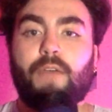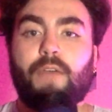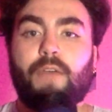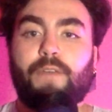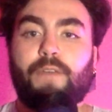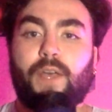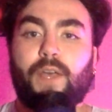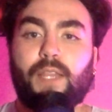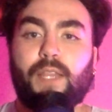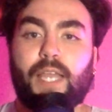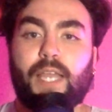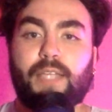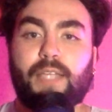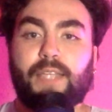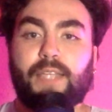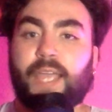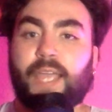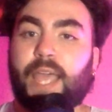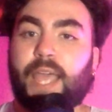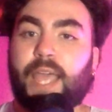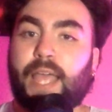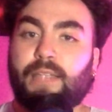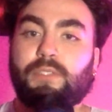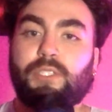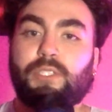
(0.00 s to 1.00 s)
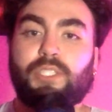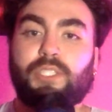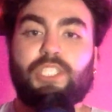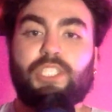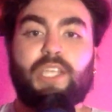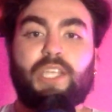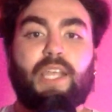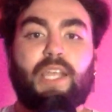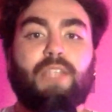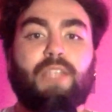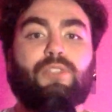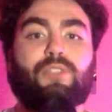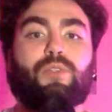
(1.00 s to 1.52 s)
felt like they had to
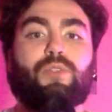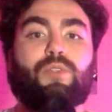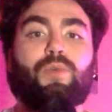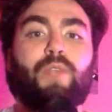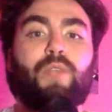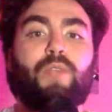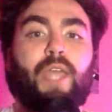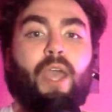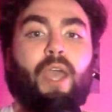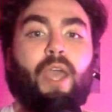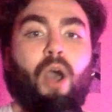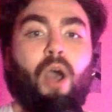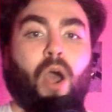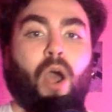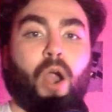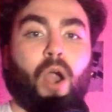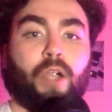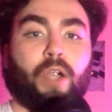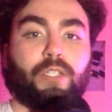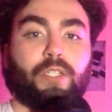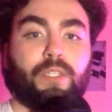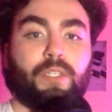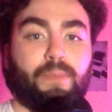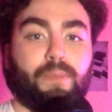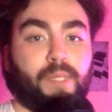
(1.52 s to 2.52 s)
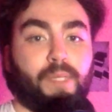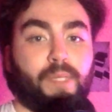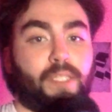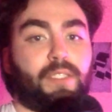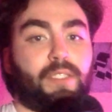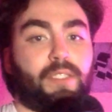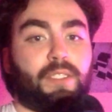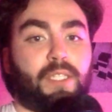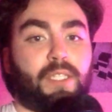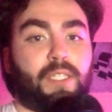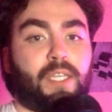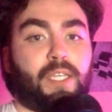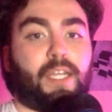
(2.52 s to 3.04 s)
change who they are to be
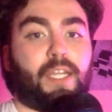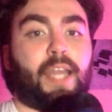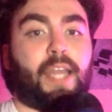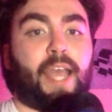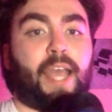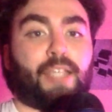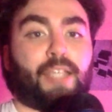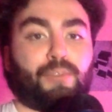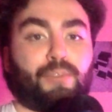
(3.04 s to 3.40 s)
seen as